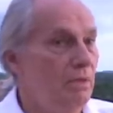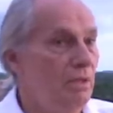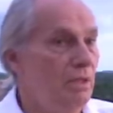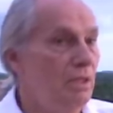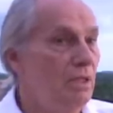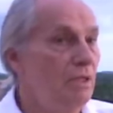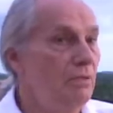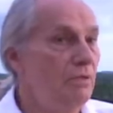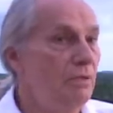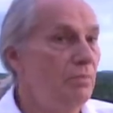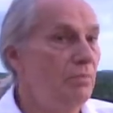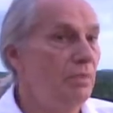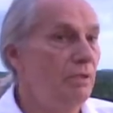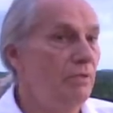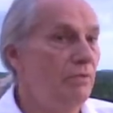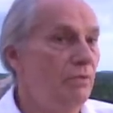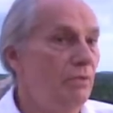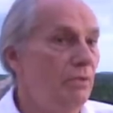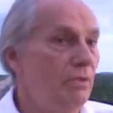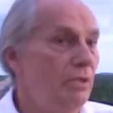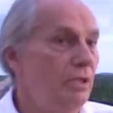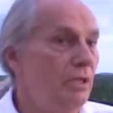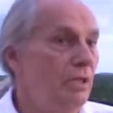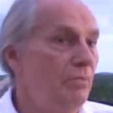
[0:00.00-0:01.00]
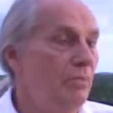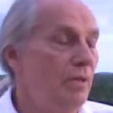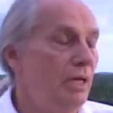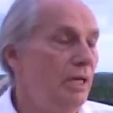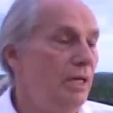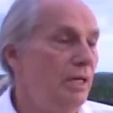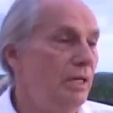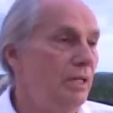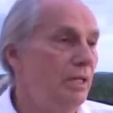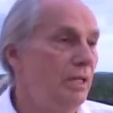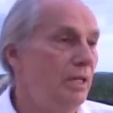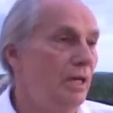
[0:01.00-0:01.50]
even before
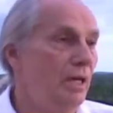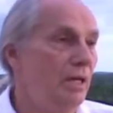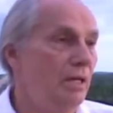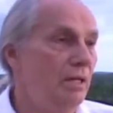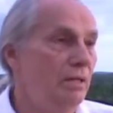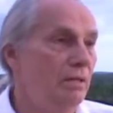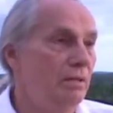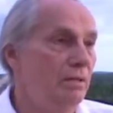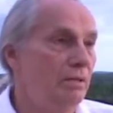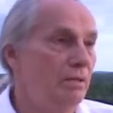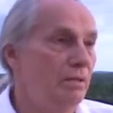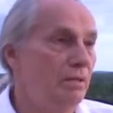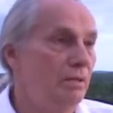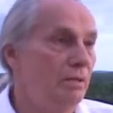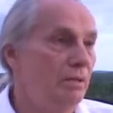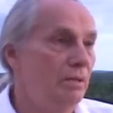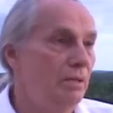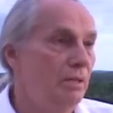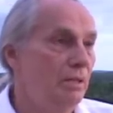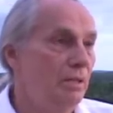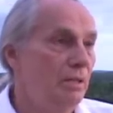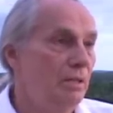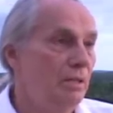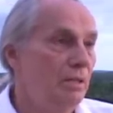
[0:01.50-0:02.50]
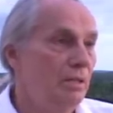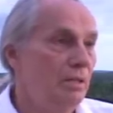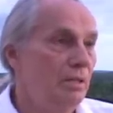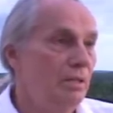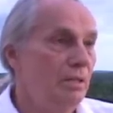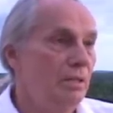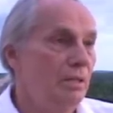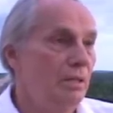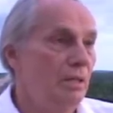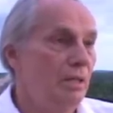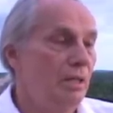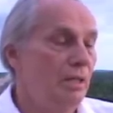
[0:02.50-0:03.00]
humanity got here,
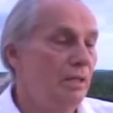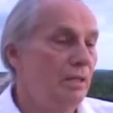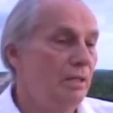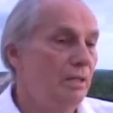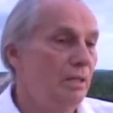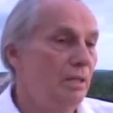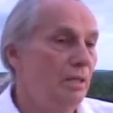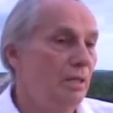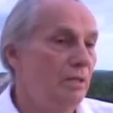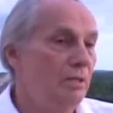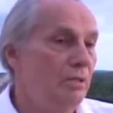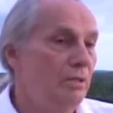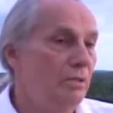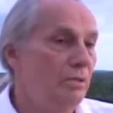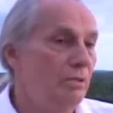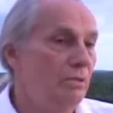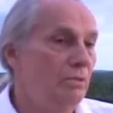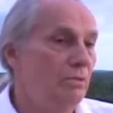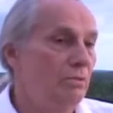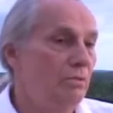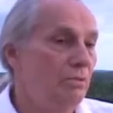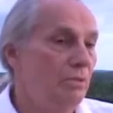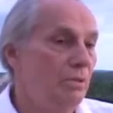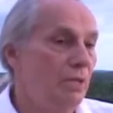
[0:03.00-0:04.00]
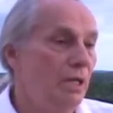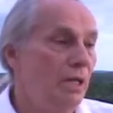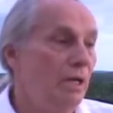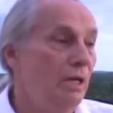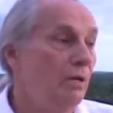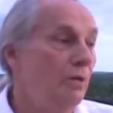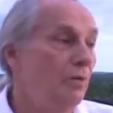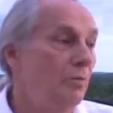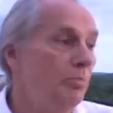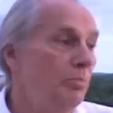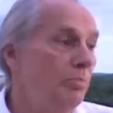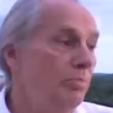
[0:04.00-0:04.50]
and to
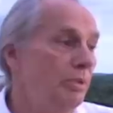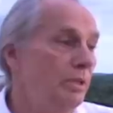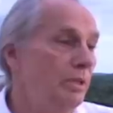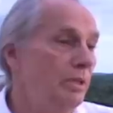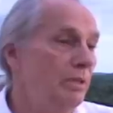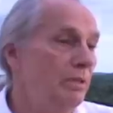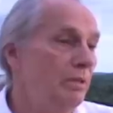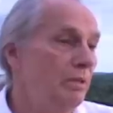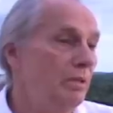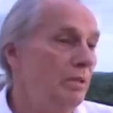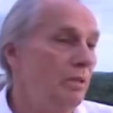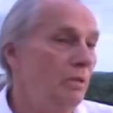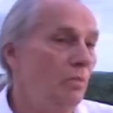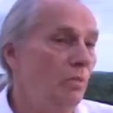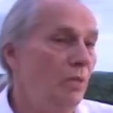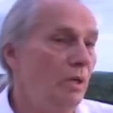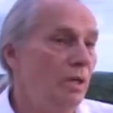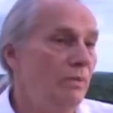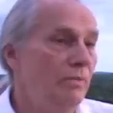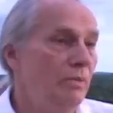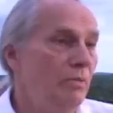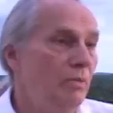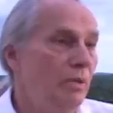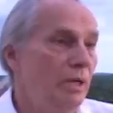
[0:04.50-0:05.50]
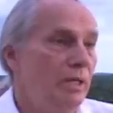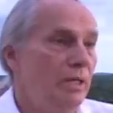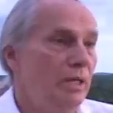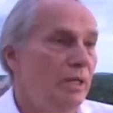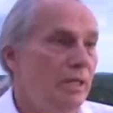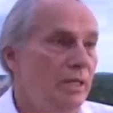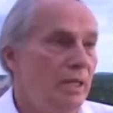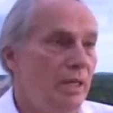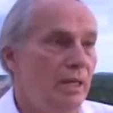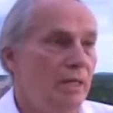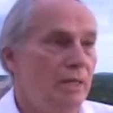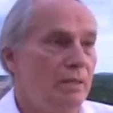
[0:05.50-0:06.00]
help in whatever way they
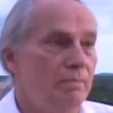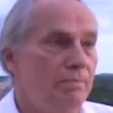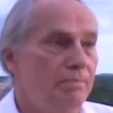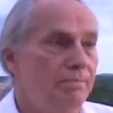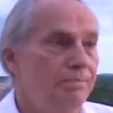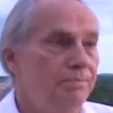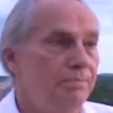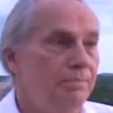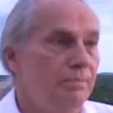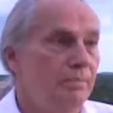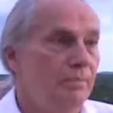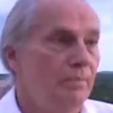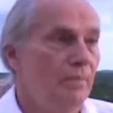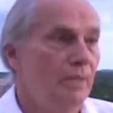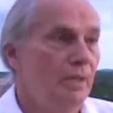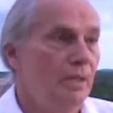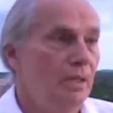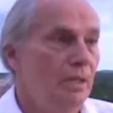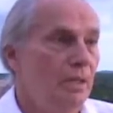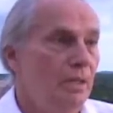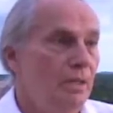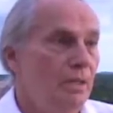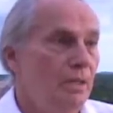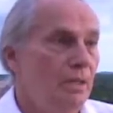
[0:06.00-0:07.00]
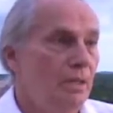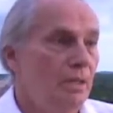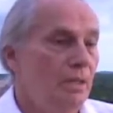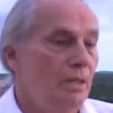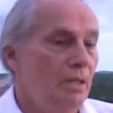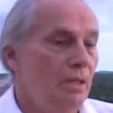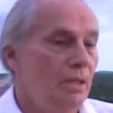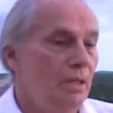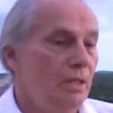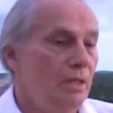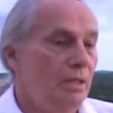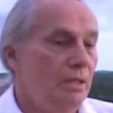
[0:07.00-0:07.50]
can.
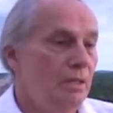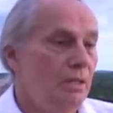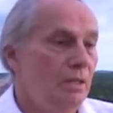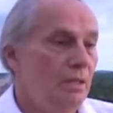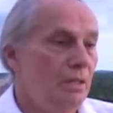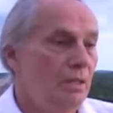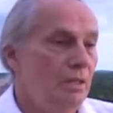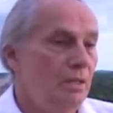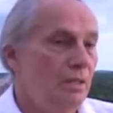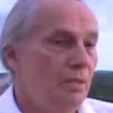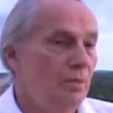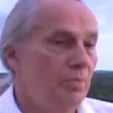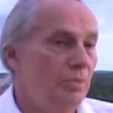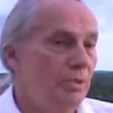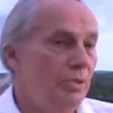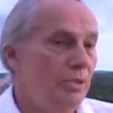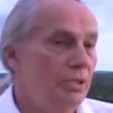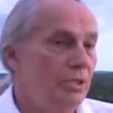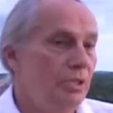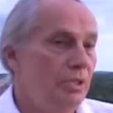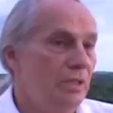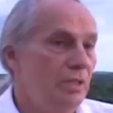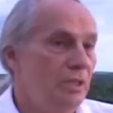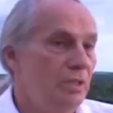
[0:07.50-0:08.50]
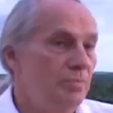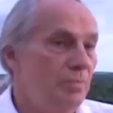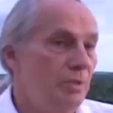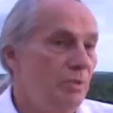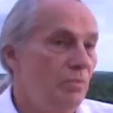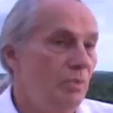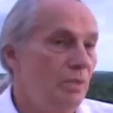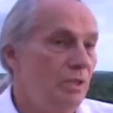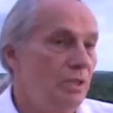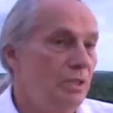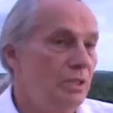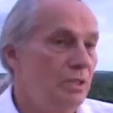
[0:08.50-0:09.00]
And the person that's
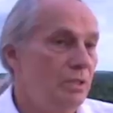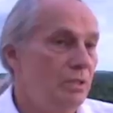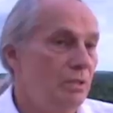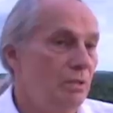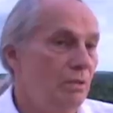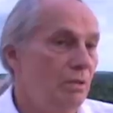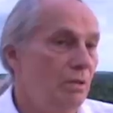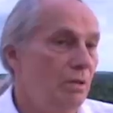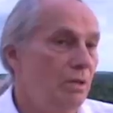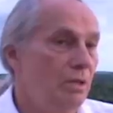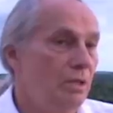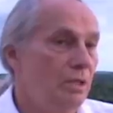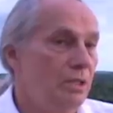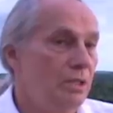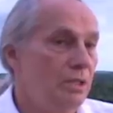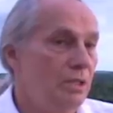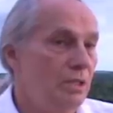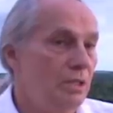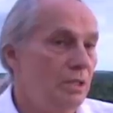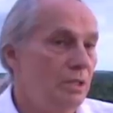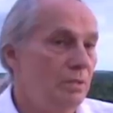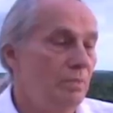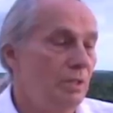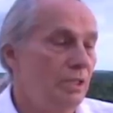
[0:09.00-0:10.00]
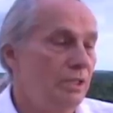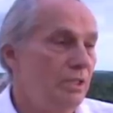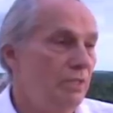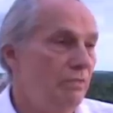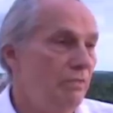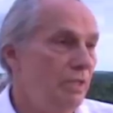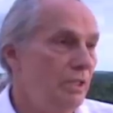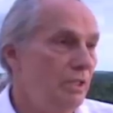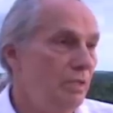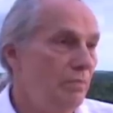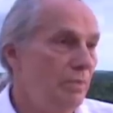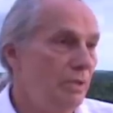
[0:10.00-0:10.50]
been with us the longest is
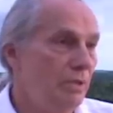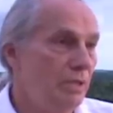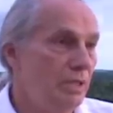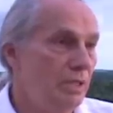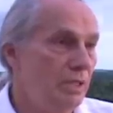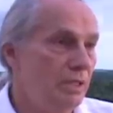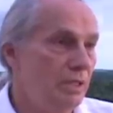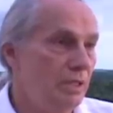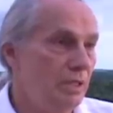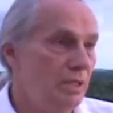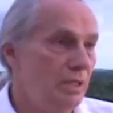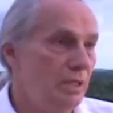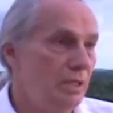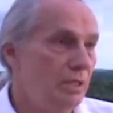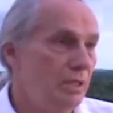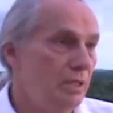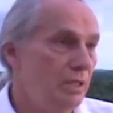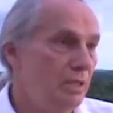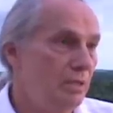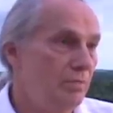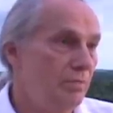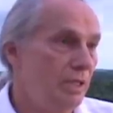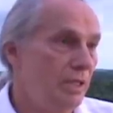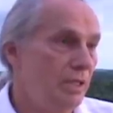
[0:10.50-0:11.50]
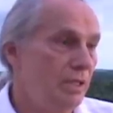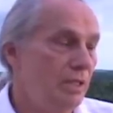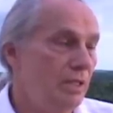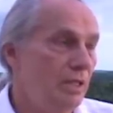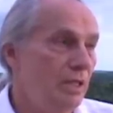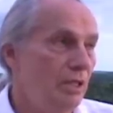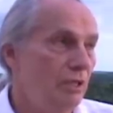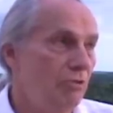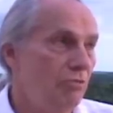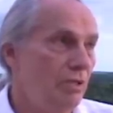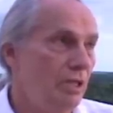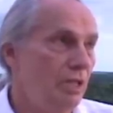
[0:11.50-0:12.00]
Machivenda Melchizedek. He's my
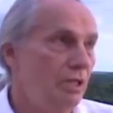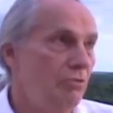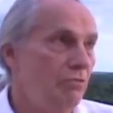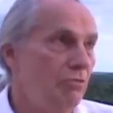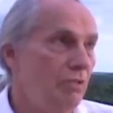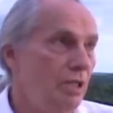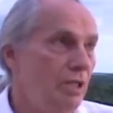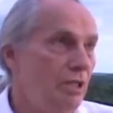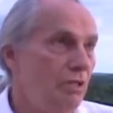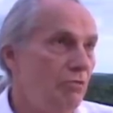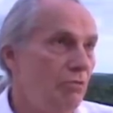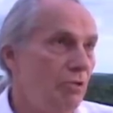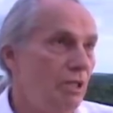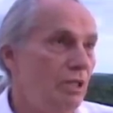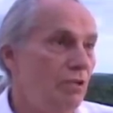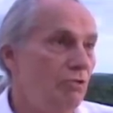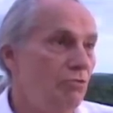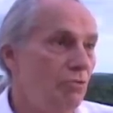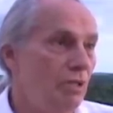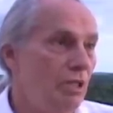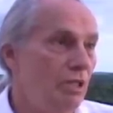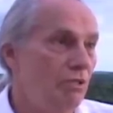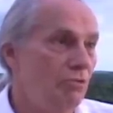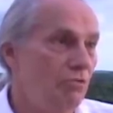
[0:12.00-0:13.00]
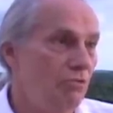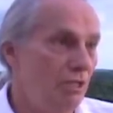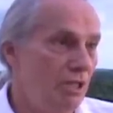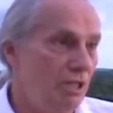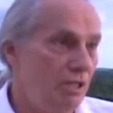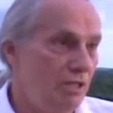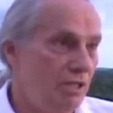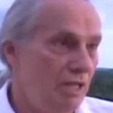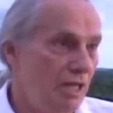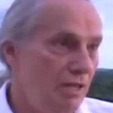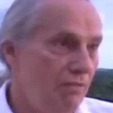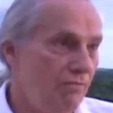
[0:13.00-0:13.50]
great, great, great, great,
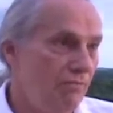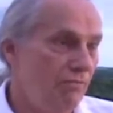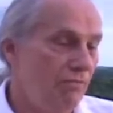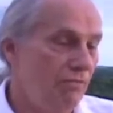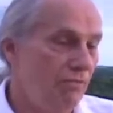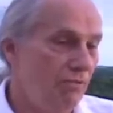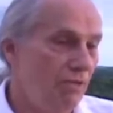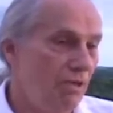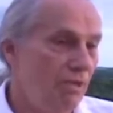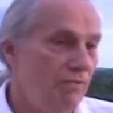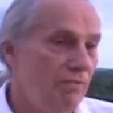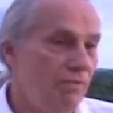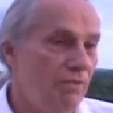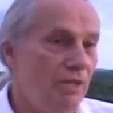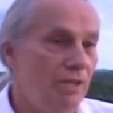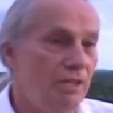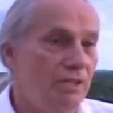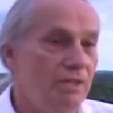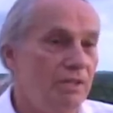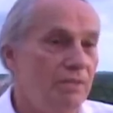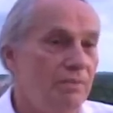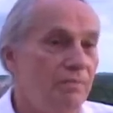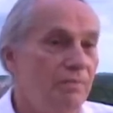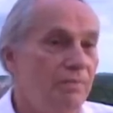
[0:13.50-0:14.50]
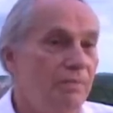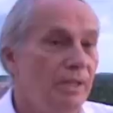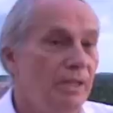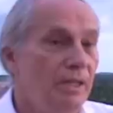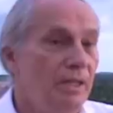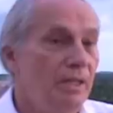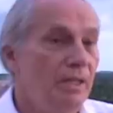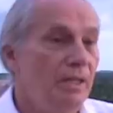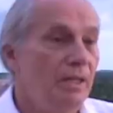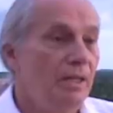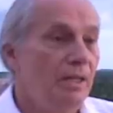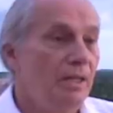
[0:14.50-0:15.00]
great grandfather.
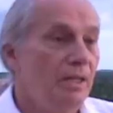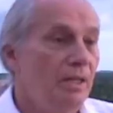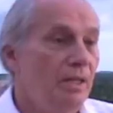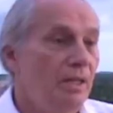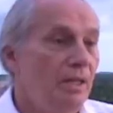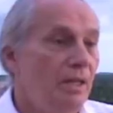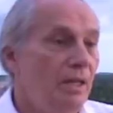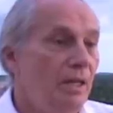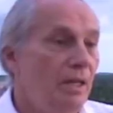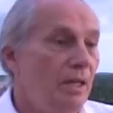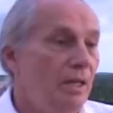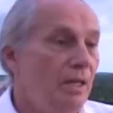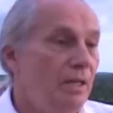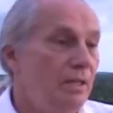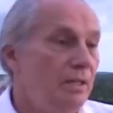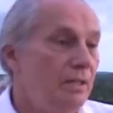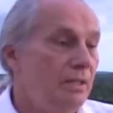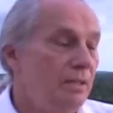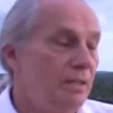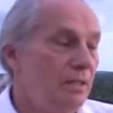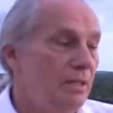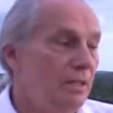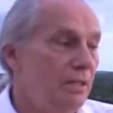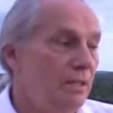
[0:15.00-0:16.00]
And